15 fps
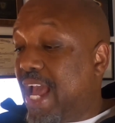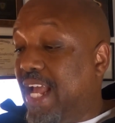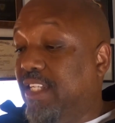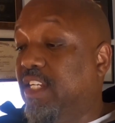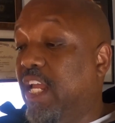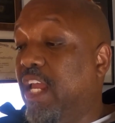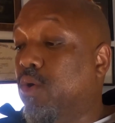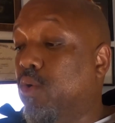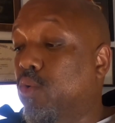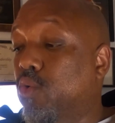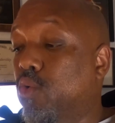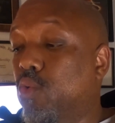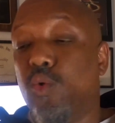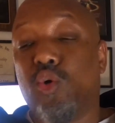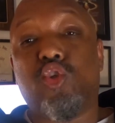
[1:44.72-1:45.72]
and Jay
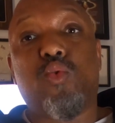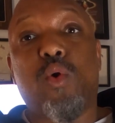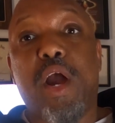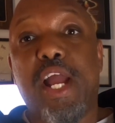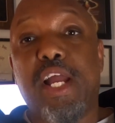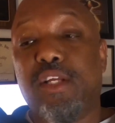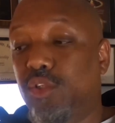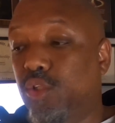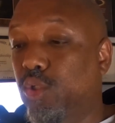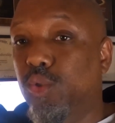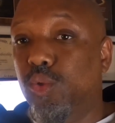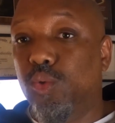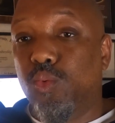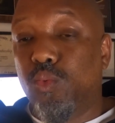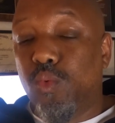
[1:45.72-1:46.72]
Gould were trying
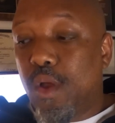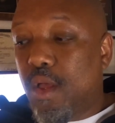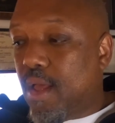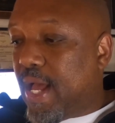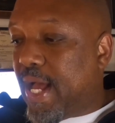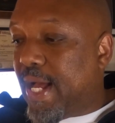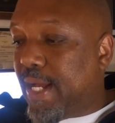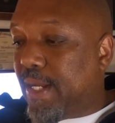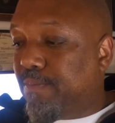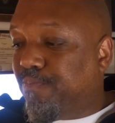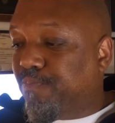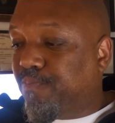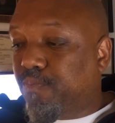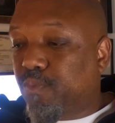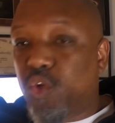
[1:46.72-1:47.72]
to uh,
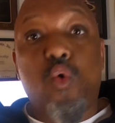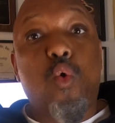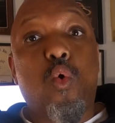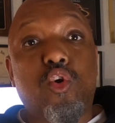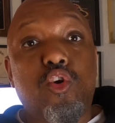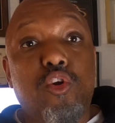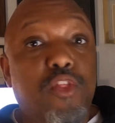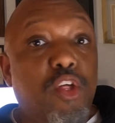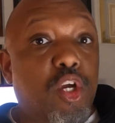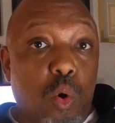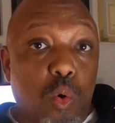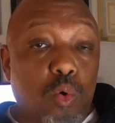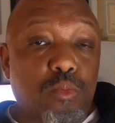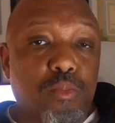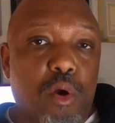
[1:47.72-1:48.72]
corner the
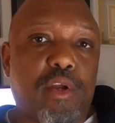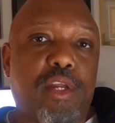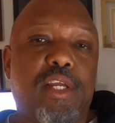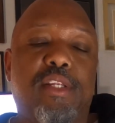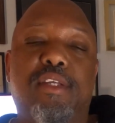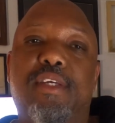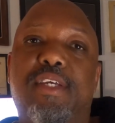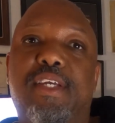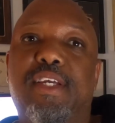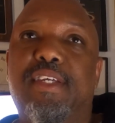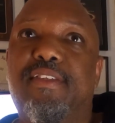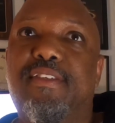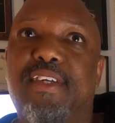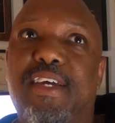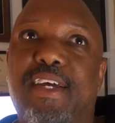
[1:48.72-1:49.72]
gold market.
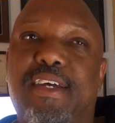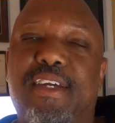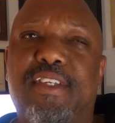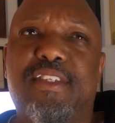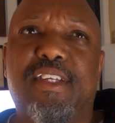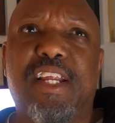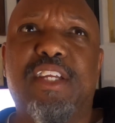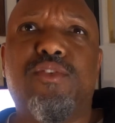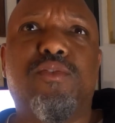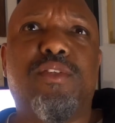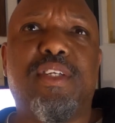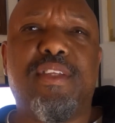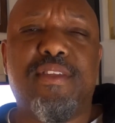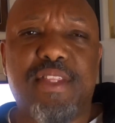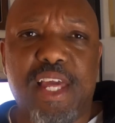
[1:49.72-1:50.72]
It's uh, it's an
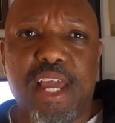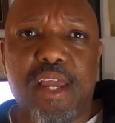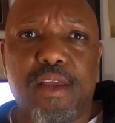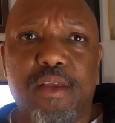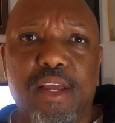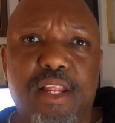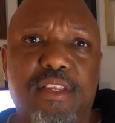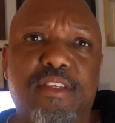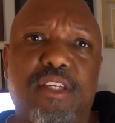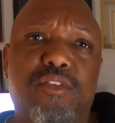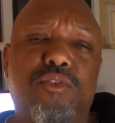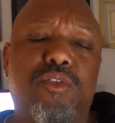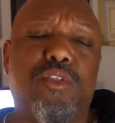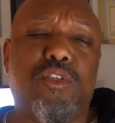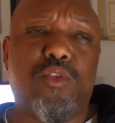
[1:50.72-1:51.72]
interesting thing and it's an
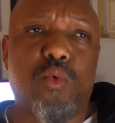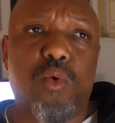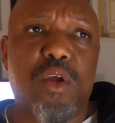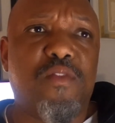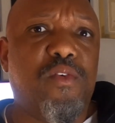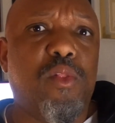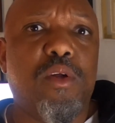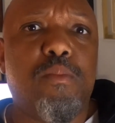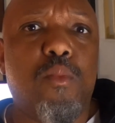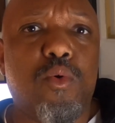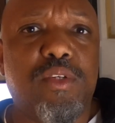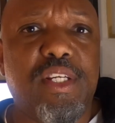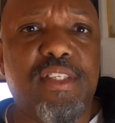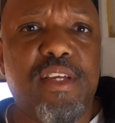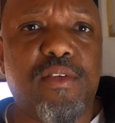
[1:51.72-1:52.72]
interesting story. If you look
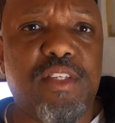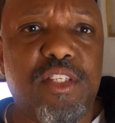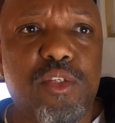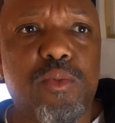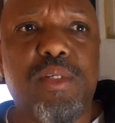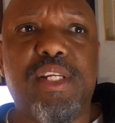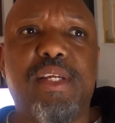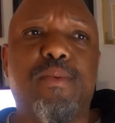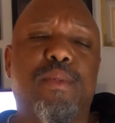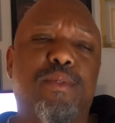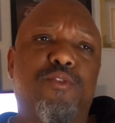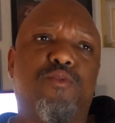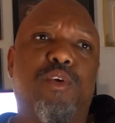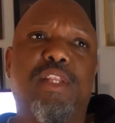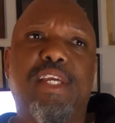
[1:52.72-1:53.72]
more details into it, it
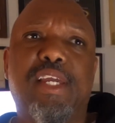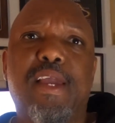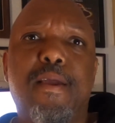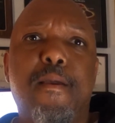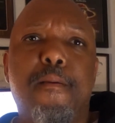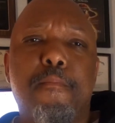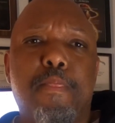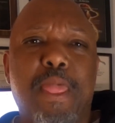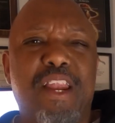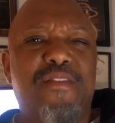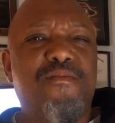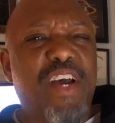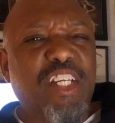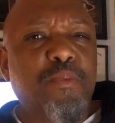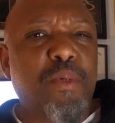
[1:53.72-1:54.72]
was really an
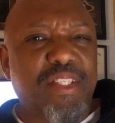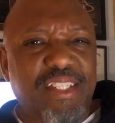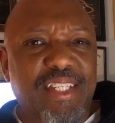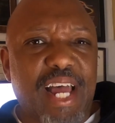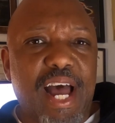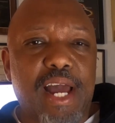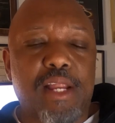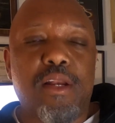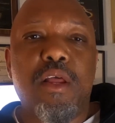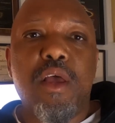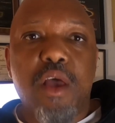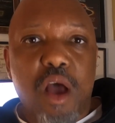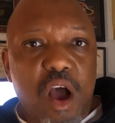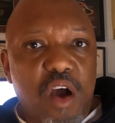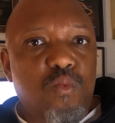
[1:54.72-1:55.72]
investment side
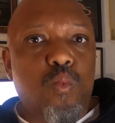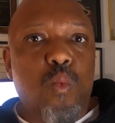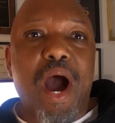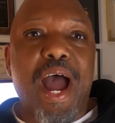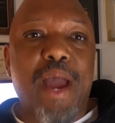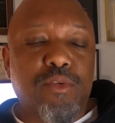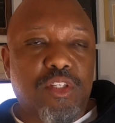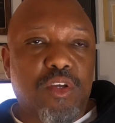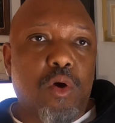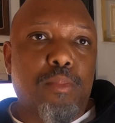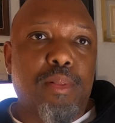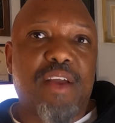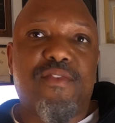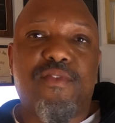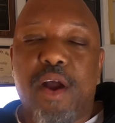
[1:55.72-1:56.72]
of why it was
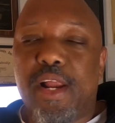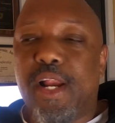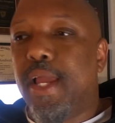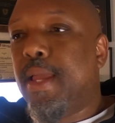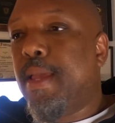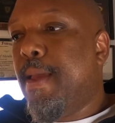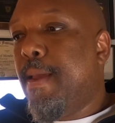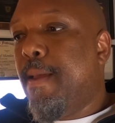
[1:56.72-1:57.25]
called Black Friday.